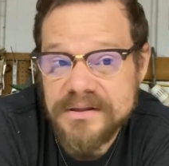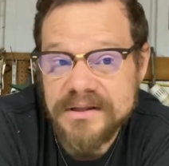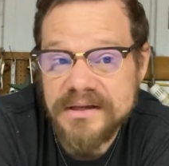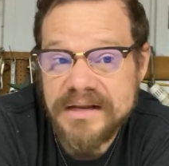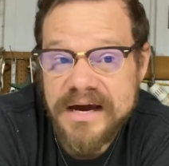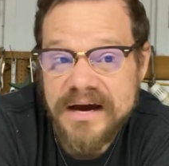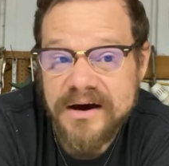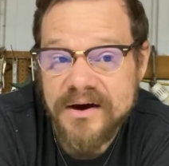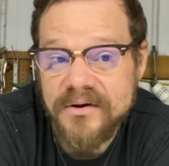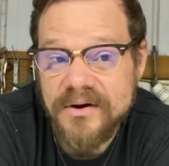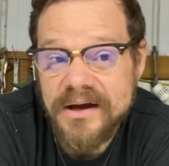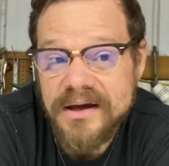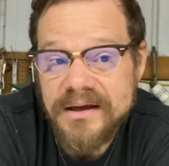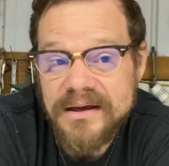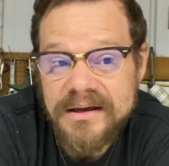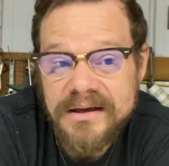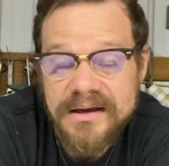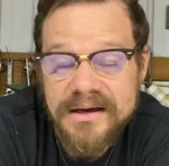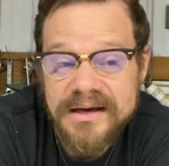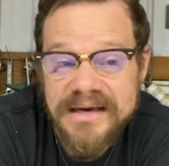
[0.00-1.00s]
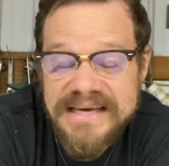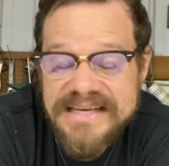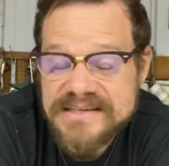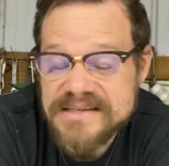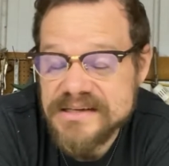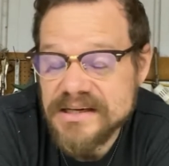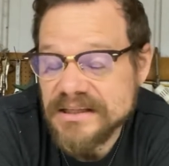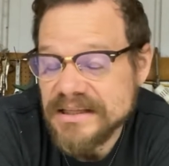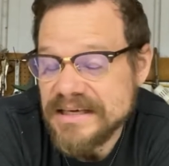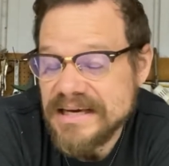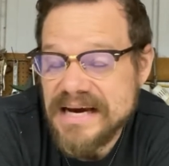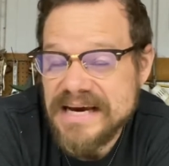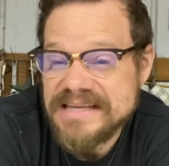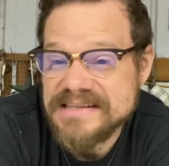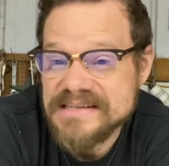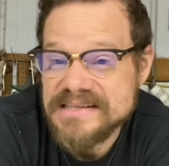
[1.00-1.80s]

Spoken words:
And now instantly I had